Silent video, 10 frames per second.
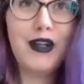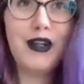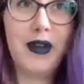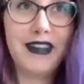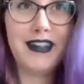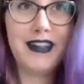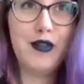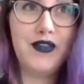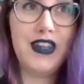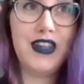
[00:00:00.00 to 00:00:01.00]
person in the
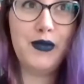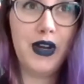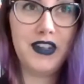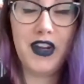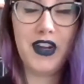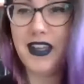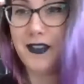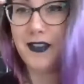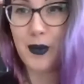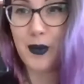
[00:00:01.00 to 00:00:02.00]
movie who worked on it,
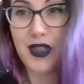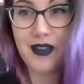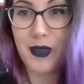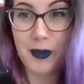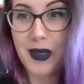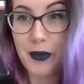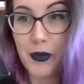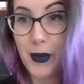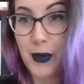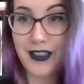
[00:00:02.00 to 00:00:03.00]
from the people
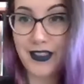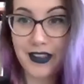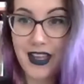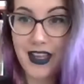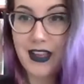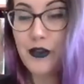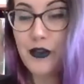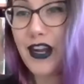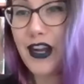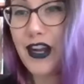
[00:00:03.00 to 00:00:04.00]
who
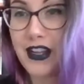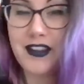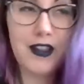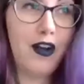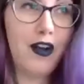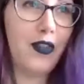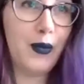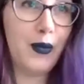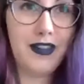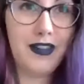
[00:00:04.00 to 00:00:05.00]
cater it to all the
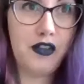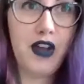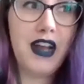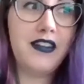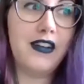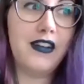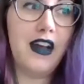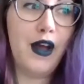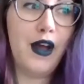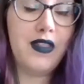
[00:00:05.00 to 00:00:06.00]
way to the director.
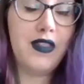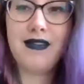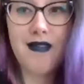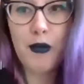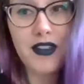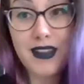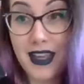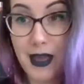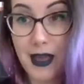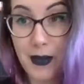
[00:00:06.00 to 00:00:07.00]
But it wasn't
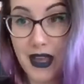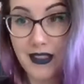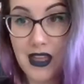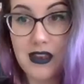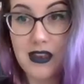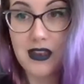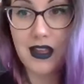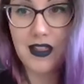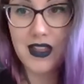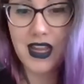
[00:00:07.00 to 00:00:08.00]
like that back then.
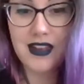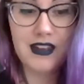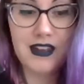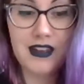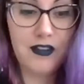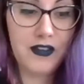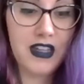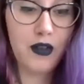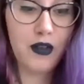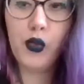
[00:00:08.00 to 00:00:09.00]
In the
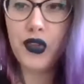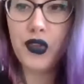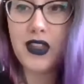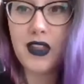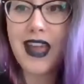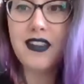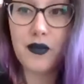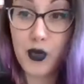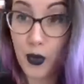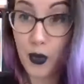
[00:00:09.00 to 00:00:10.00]
1950s, only the heads
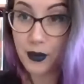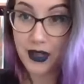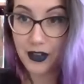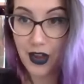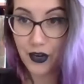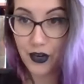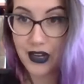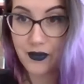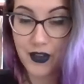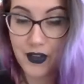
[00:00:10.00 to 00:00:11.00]
of department got
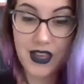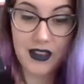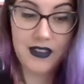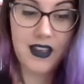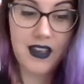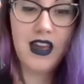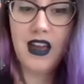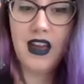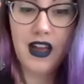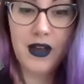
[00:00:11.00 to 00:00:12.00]
credit for things.
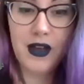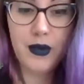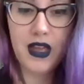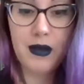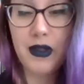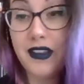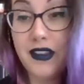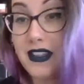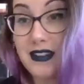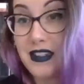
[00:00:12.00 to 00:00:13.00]
And
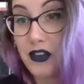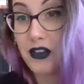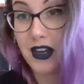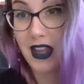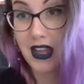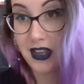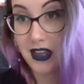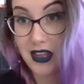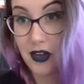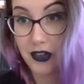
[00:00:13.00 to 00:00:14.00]
Millicent did not get
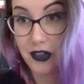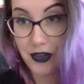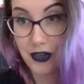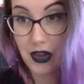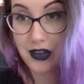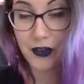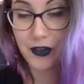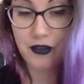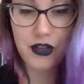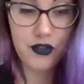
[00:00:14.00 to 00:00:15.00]
any on-screen credit for
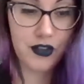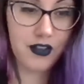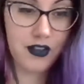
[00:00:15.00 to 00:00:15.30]
Creature,